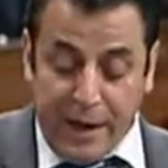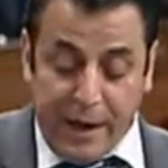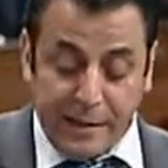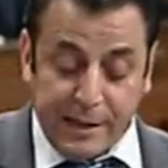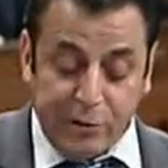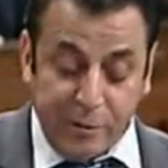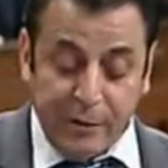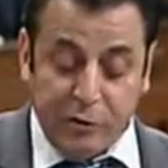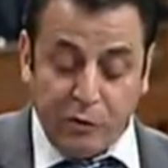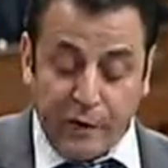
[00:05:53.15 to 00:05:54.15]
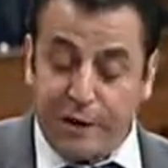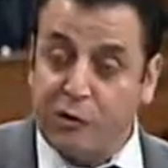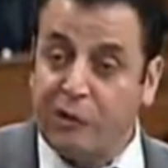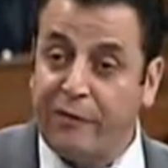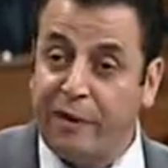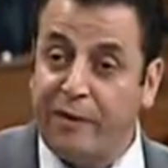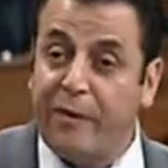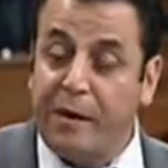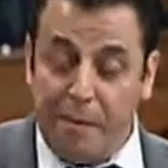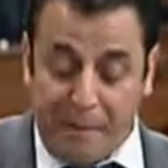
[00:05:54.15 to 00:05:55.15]
is a tribute to the
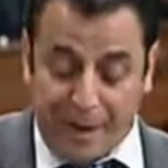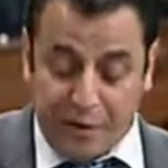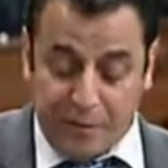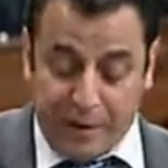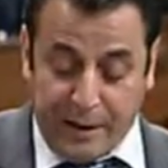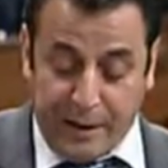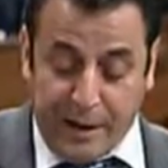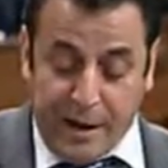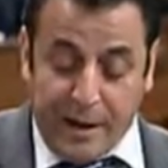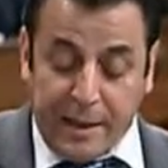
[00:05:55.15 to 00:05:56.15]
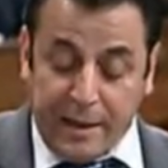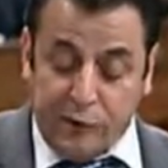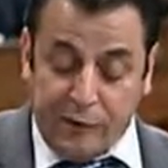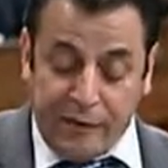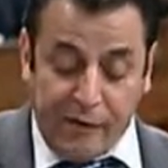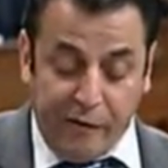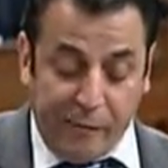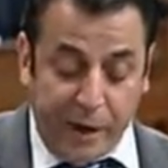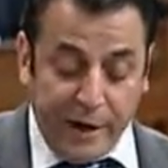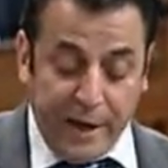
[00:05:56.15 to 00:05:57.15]
Conservative management. The Conservative
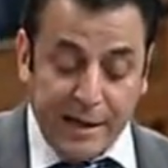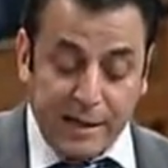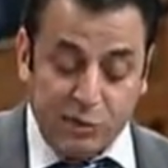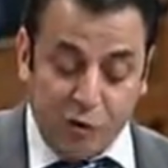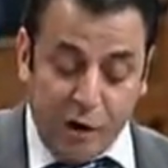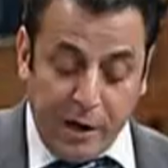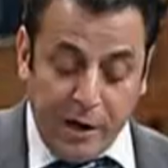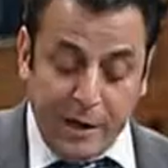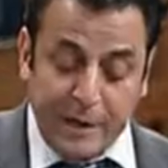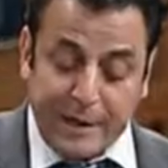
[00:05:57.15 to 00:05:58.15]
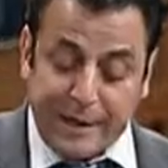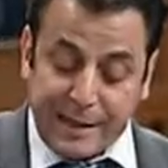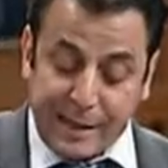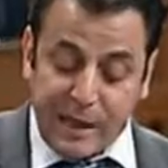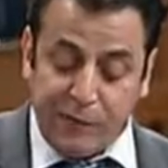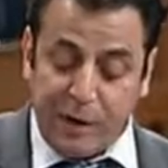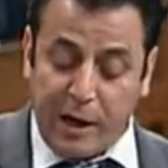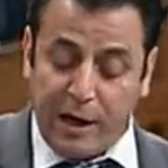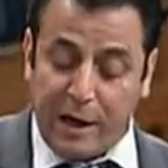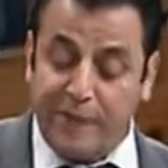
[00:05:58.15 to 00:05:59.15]
Party has a strong, successful
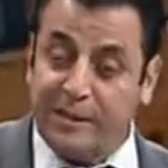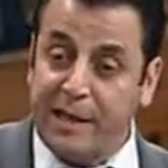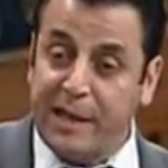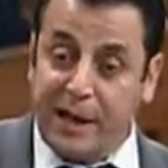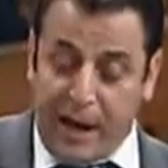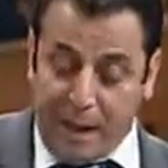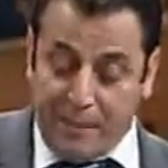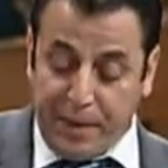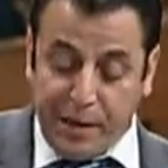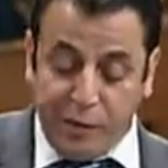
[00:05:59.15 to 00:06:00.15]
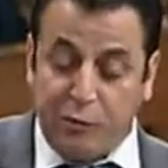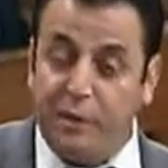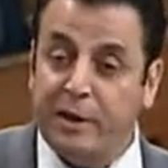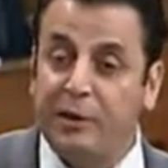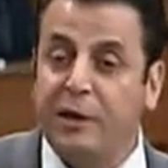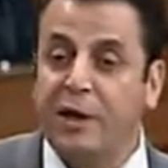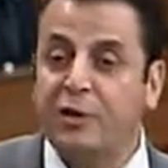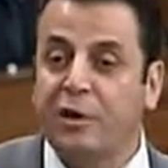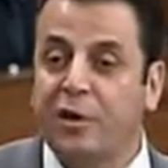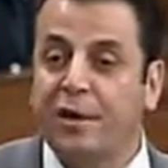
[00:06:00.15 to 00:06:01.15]
record of standing up to the
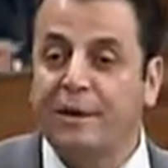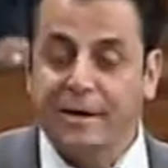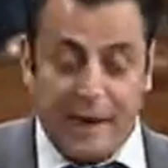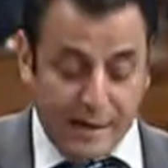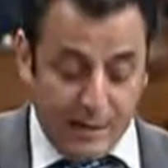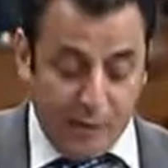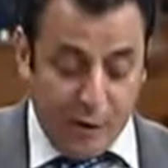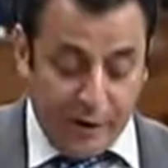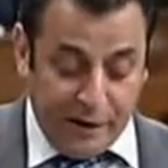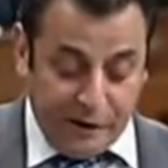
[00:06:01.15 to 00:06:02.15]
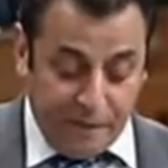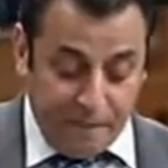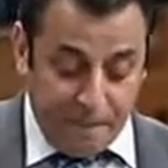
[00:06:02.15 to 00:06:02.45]
international tax avoidance.